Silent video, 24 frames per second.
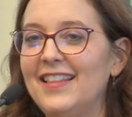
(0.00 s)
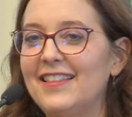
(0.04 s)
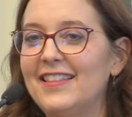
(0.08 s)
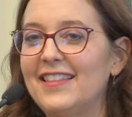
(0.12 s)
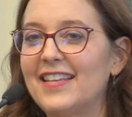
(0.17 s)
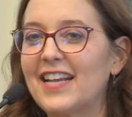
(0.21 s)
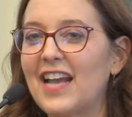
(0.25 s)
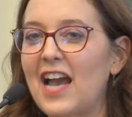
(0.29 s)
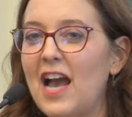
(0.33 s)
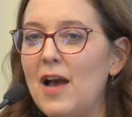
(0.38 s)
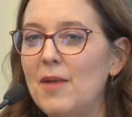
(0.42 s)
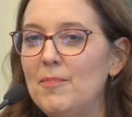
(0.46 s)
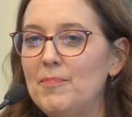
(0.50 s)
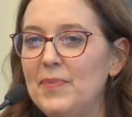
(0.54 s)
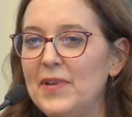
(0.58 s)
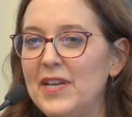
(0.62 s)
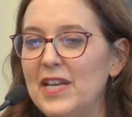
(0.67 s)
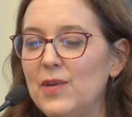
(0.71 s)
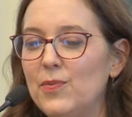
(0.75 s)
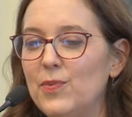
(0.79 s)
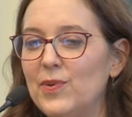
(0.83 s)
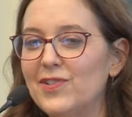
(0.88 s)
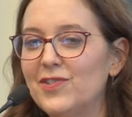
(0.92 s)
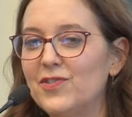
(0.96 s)
The
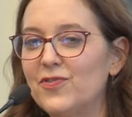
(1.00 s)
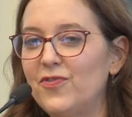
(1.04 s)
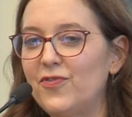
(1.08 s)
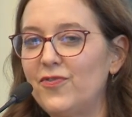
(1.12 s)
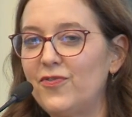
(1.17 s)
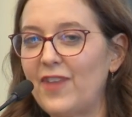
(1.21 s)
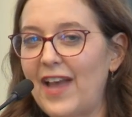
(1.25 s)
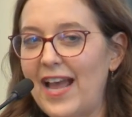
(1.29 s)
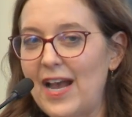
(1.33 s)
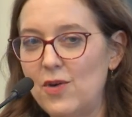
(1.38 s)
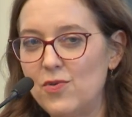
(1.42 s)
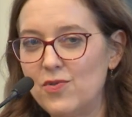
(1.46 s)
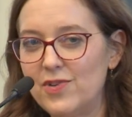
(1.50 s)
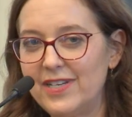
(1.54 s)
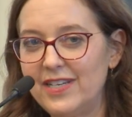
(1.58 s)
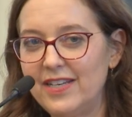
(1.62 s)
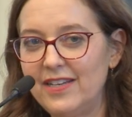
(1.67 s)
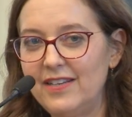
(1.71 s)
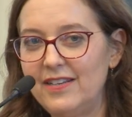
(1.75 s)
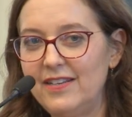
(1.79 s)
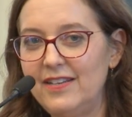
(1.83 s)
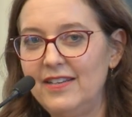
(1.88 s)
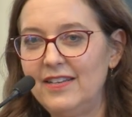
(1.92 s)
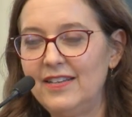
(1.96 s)
company was
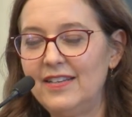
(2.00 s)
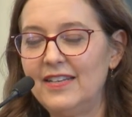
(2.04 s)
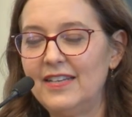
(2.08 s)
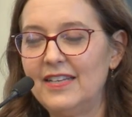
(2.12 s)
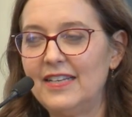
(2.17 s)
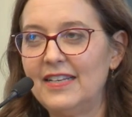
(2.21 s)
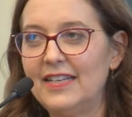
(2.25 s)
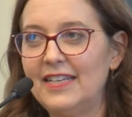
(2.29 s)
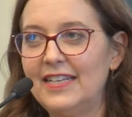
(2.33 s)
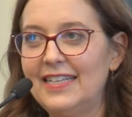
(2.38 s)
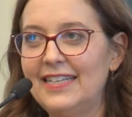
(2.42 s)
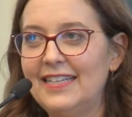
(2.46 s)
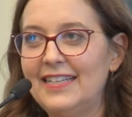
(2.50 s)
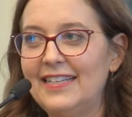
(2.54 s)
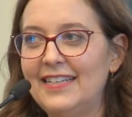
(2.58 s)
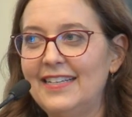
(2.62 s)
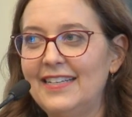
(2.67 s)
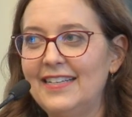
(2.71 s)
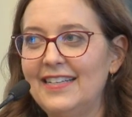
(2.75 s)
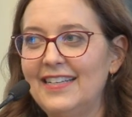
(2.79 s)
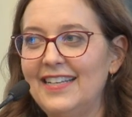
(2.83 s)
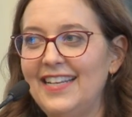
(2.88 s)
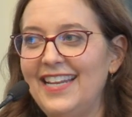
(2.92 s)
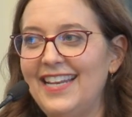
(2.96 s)
founded
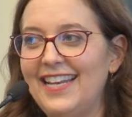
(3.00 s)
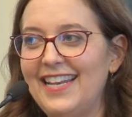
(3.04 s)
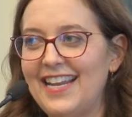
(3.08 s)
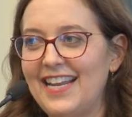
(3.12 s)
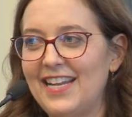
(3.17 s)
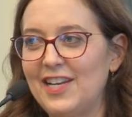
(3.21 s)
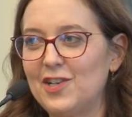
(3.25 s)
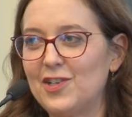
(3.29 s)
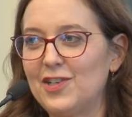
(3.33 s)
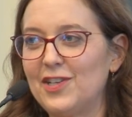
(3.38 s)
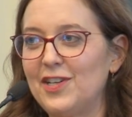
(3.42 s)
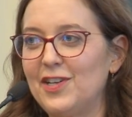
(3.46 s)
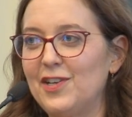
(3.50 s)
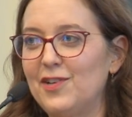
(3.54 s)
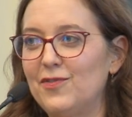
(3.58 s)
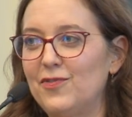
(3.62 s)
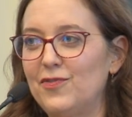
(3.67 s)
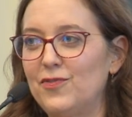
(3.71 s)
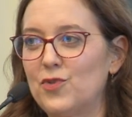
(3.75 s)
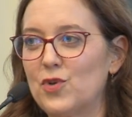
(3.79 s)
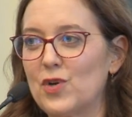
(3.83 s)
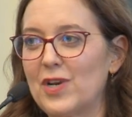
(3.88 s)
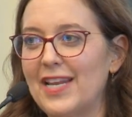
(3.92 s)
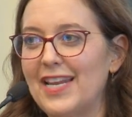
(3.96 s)
in
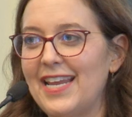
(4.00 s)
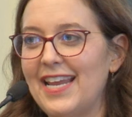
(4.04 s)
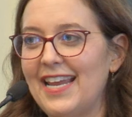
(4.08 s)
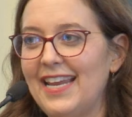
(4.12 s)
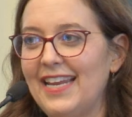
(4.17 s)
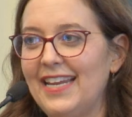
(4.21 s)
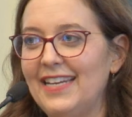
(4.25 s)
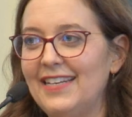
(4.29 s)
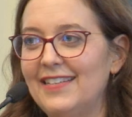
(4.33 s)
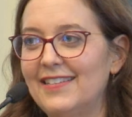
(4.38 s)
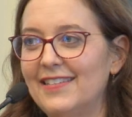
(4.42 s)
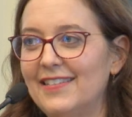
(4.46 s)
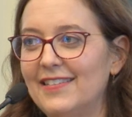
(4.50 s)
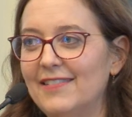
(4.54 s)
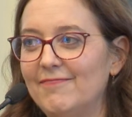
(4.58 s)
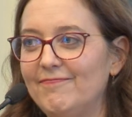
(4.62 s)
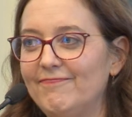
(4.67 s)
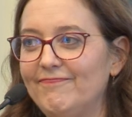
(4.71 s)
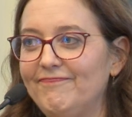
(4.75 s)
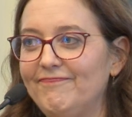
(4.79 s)
1948.